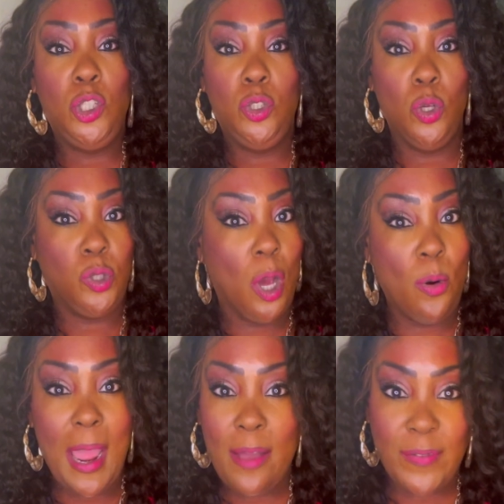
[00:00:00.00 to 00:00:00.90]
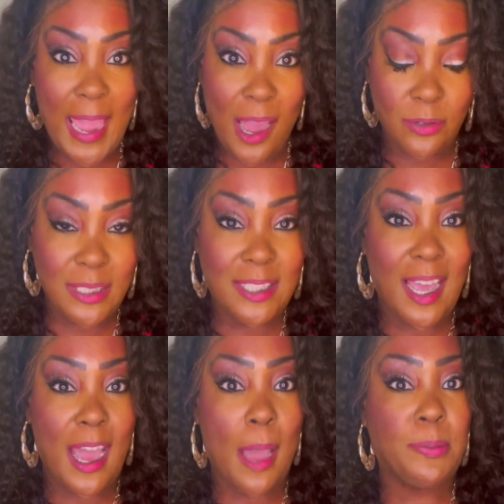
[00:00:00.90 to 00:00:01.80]
you don't have
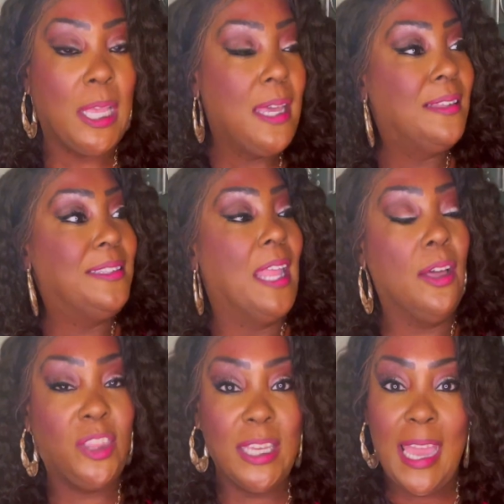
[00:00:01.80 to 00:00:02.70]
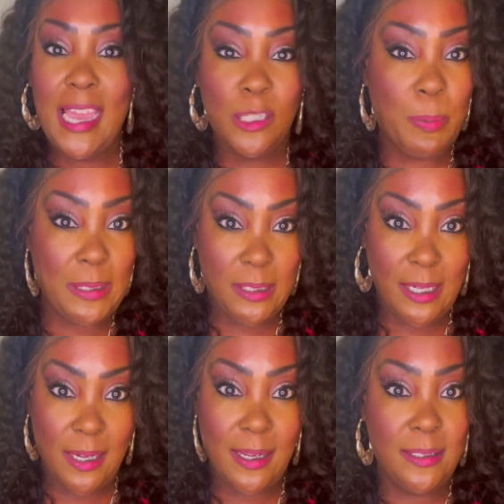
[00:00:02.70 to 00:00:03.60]
countertops, nothing has been
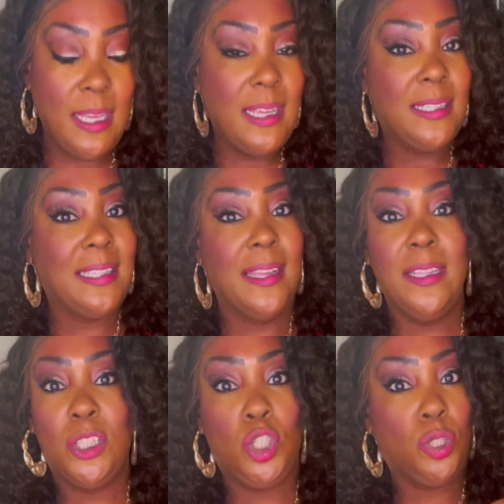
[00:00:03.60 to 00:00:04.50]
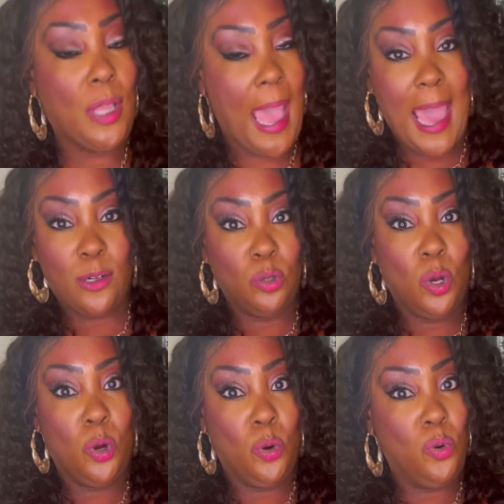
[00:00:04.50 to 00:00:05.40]
done since, I don't
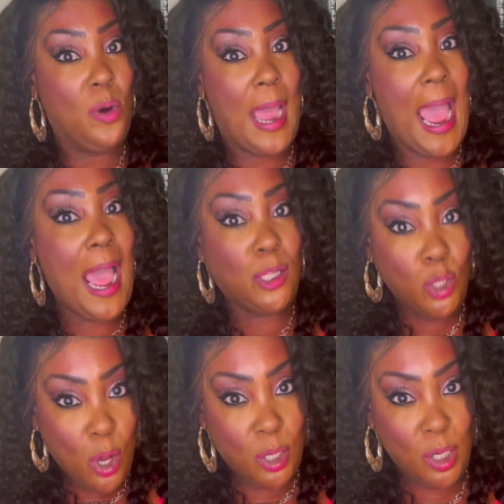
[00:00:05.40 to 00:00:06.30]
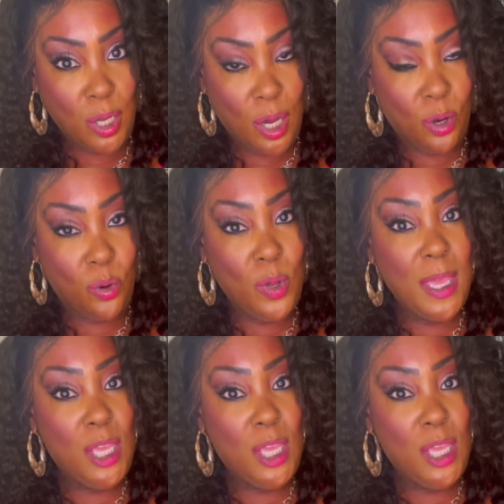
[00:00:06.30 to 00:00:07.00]
know how long ago,